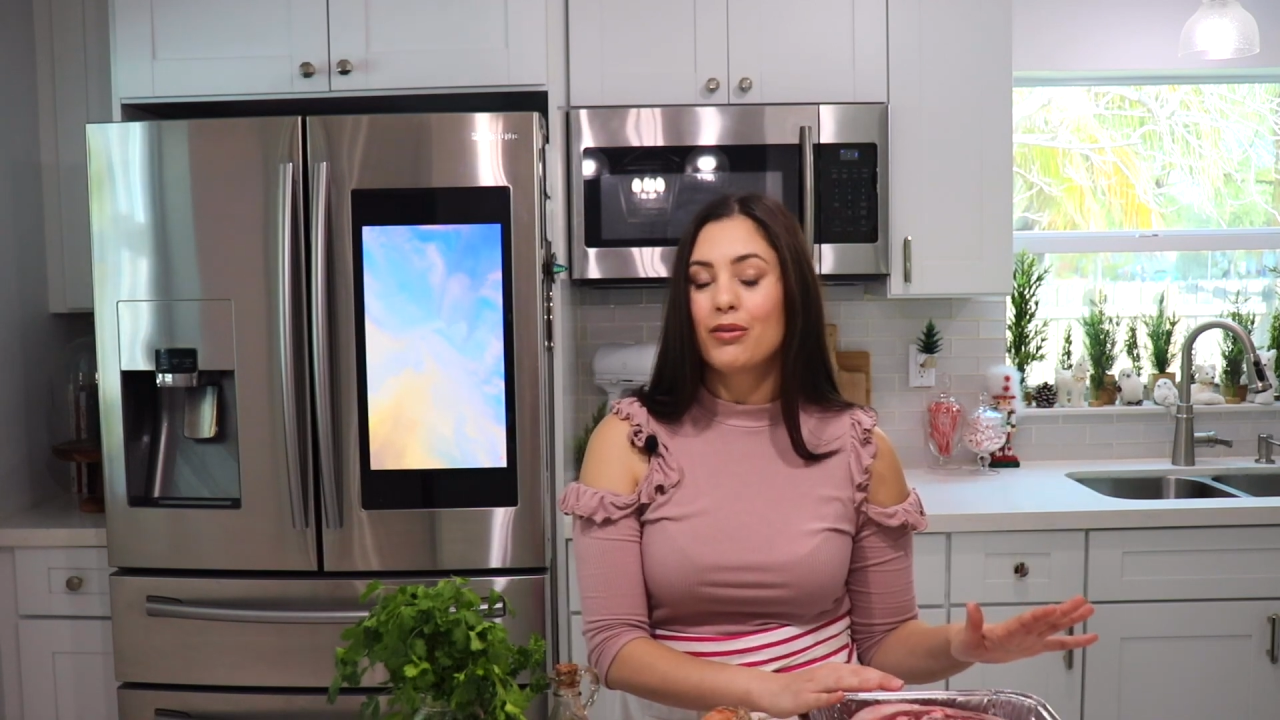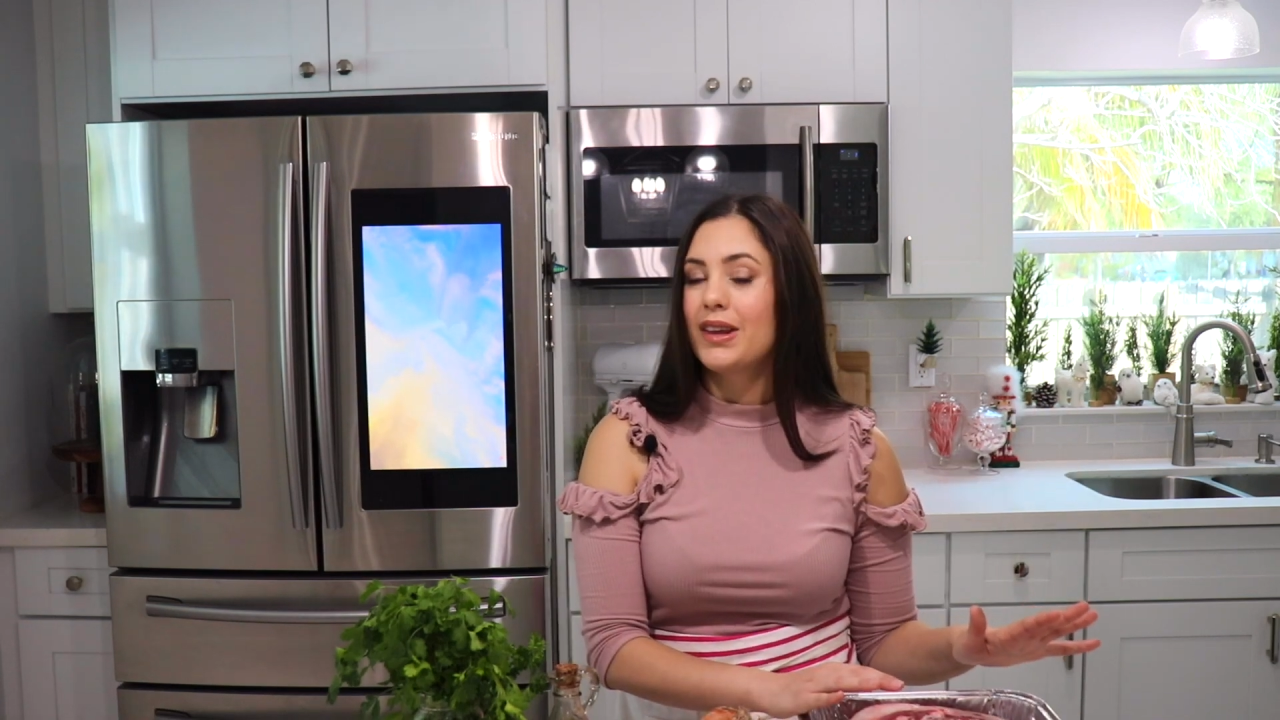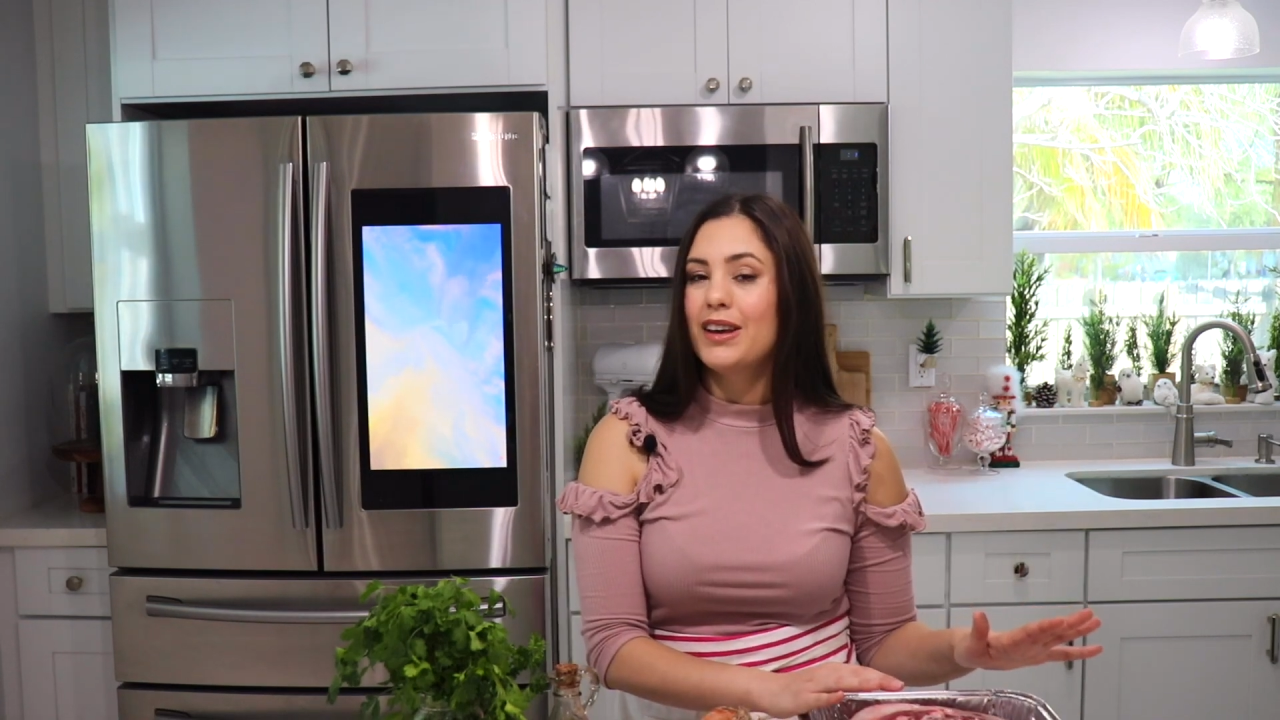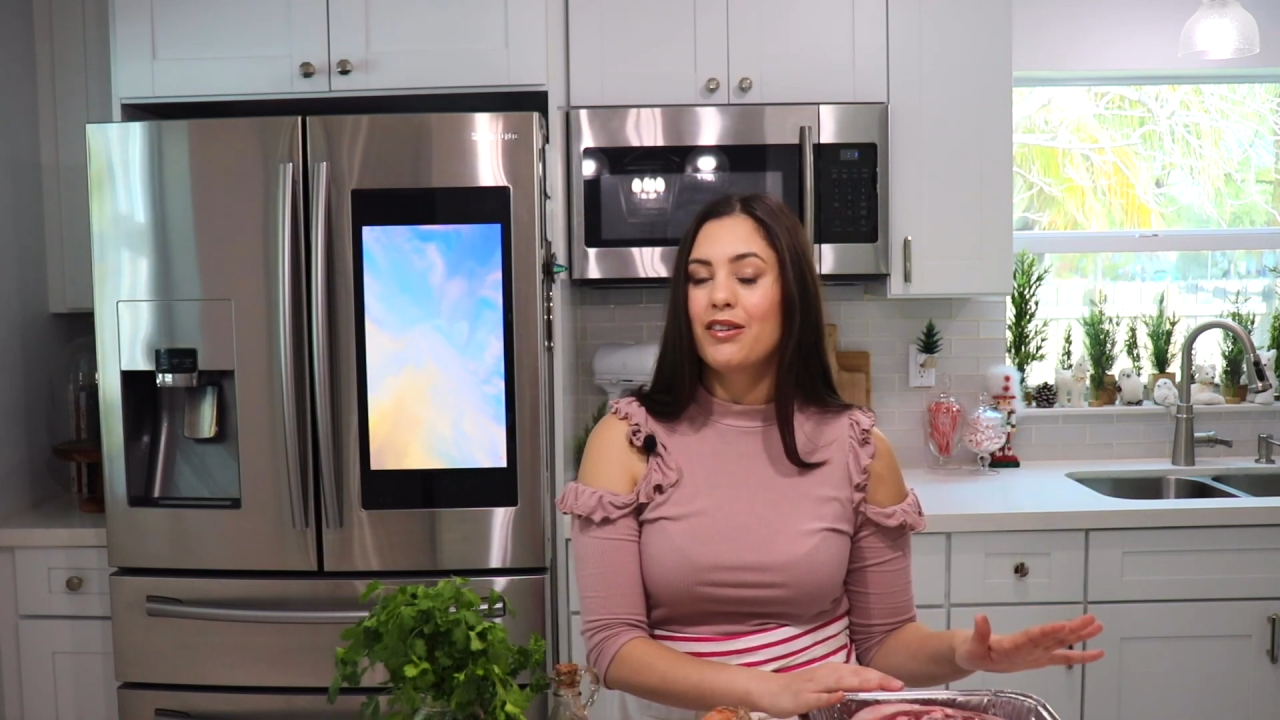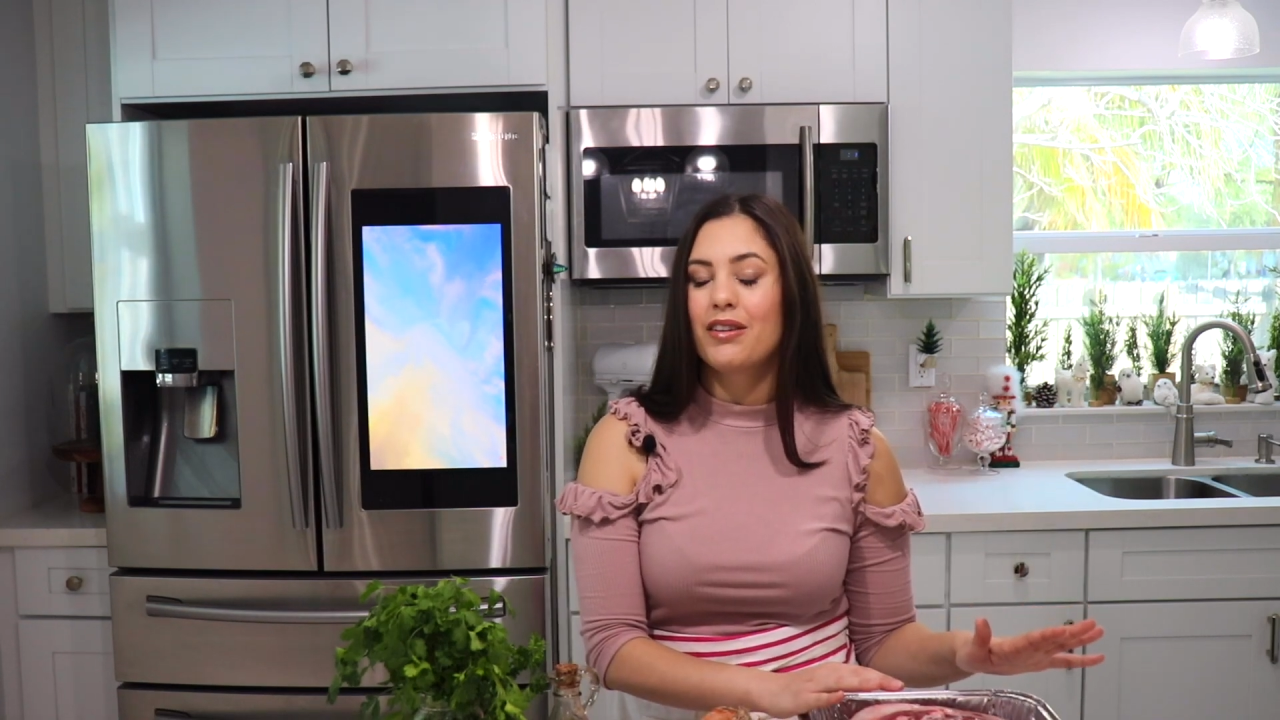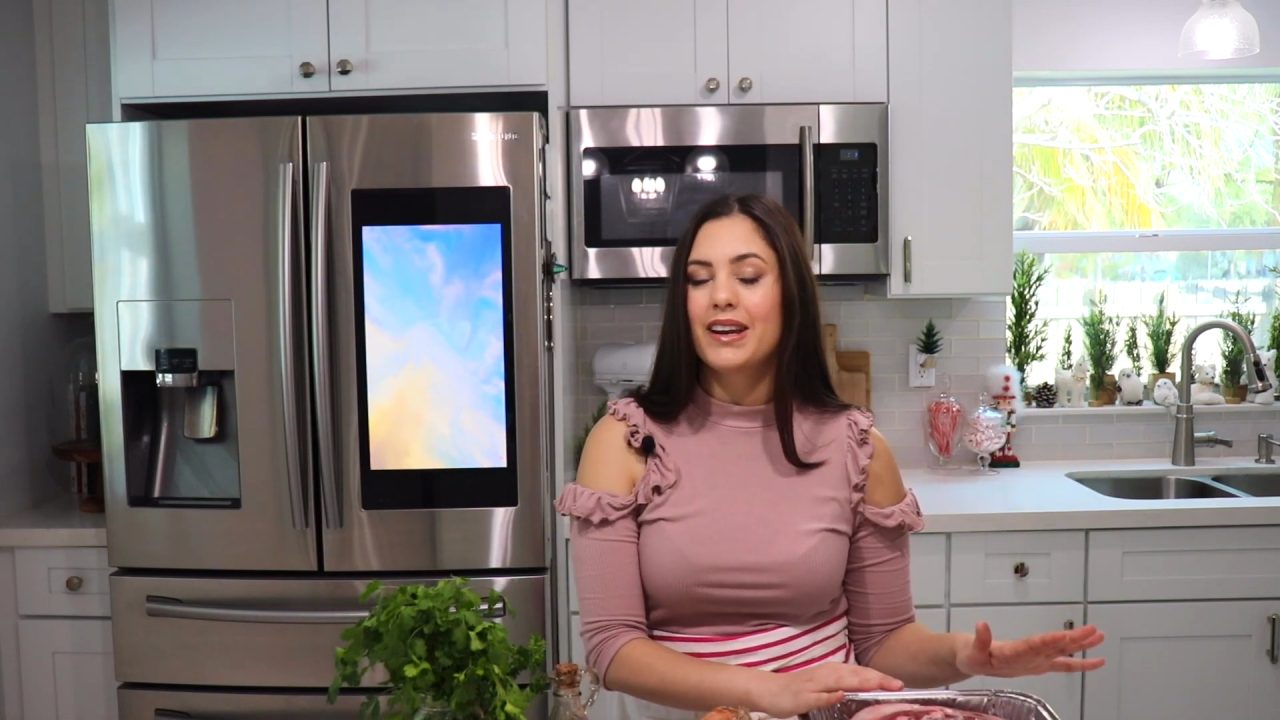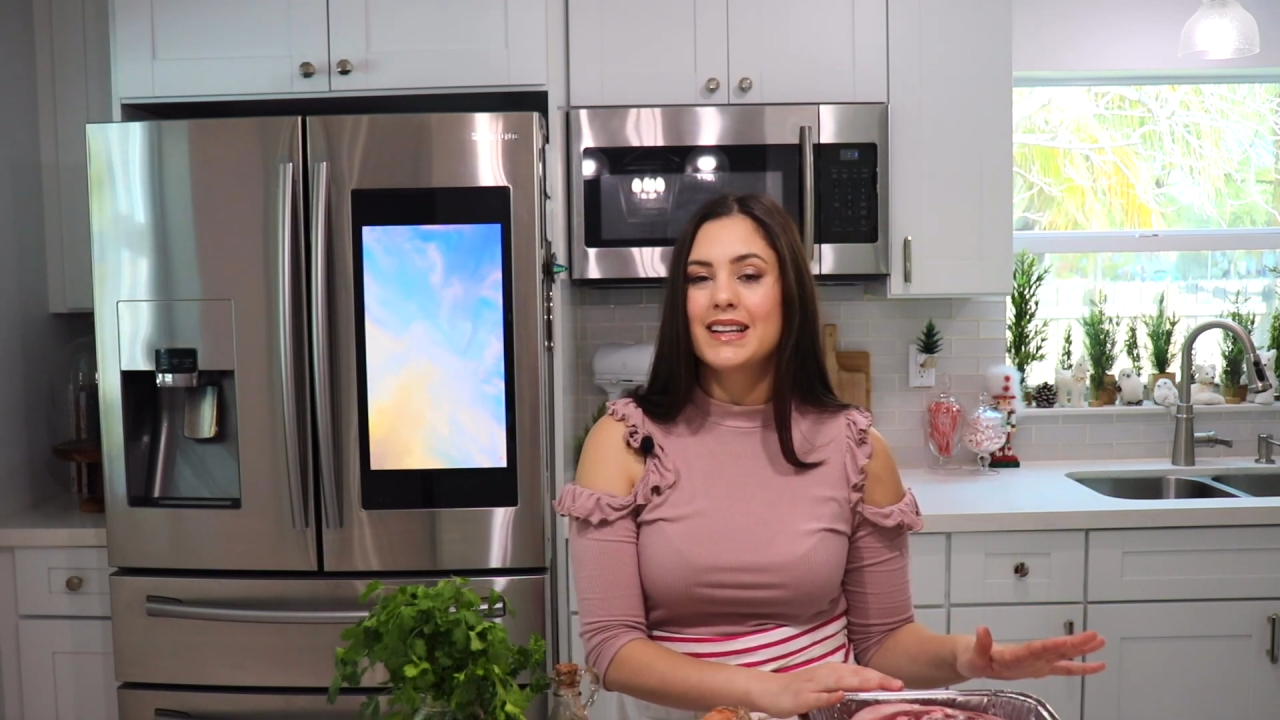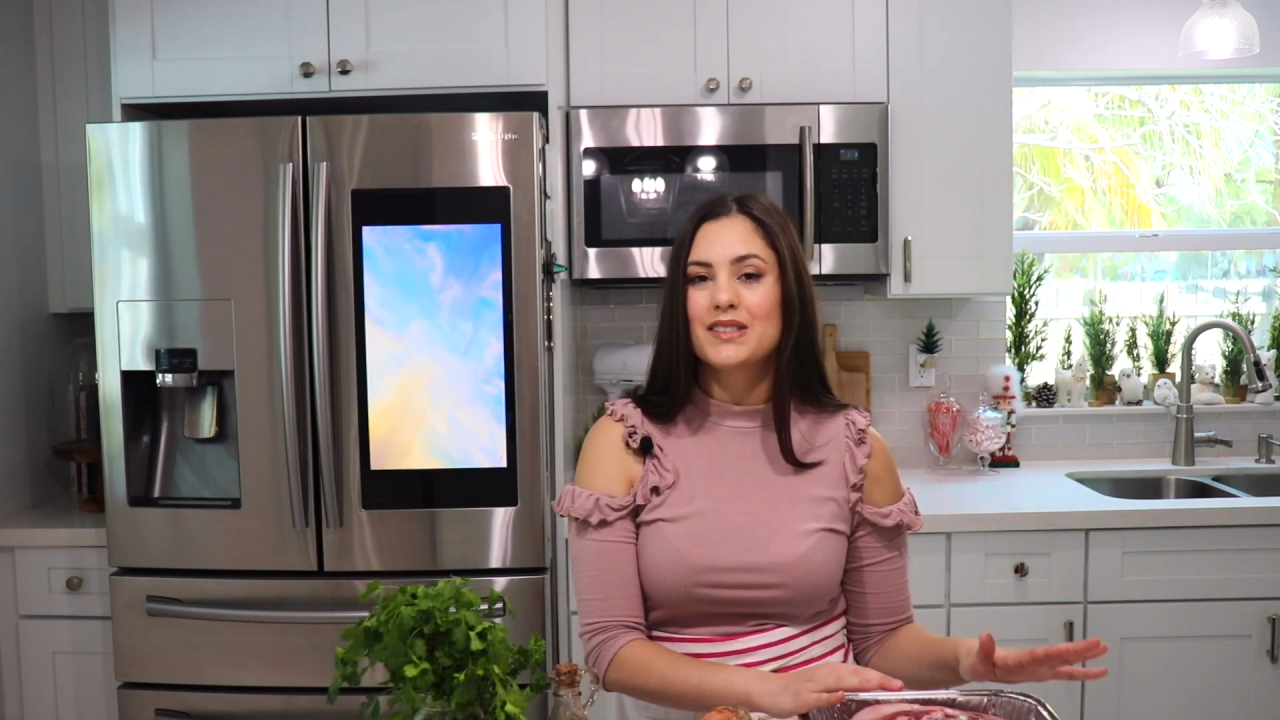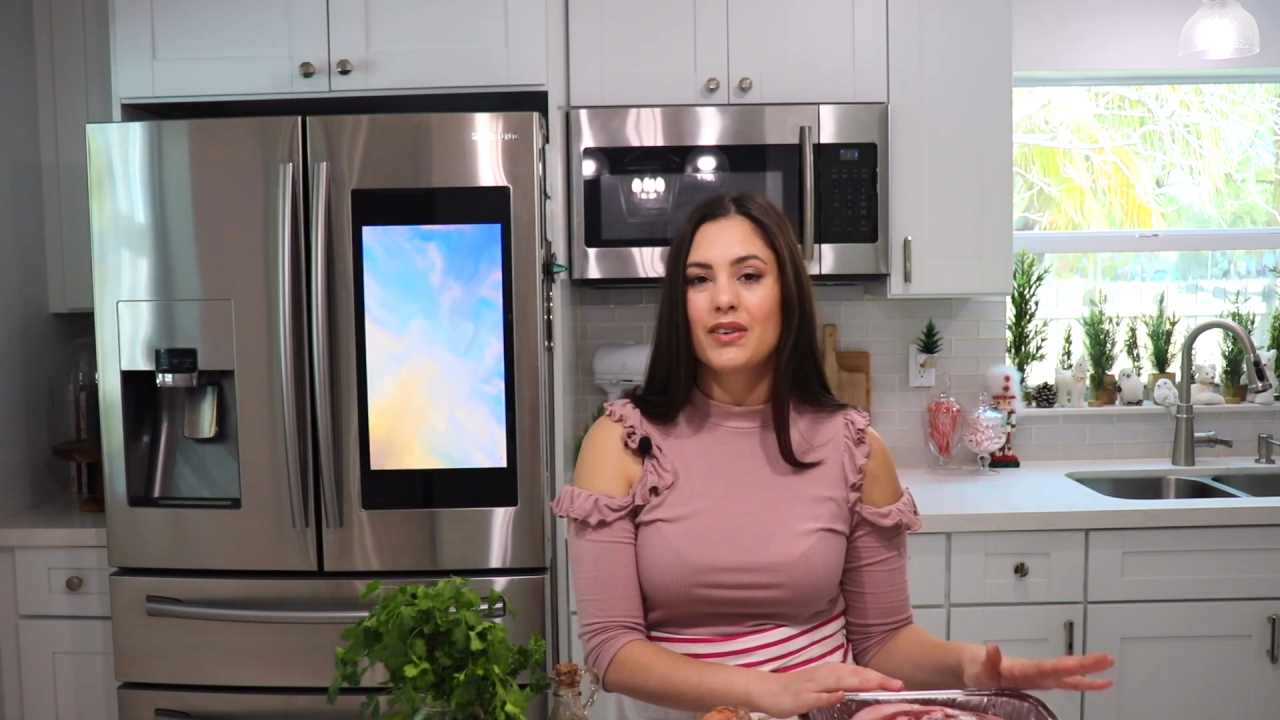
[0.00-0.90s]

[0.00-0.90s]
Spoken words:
the ingredients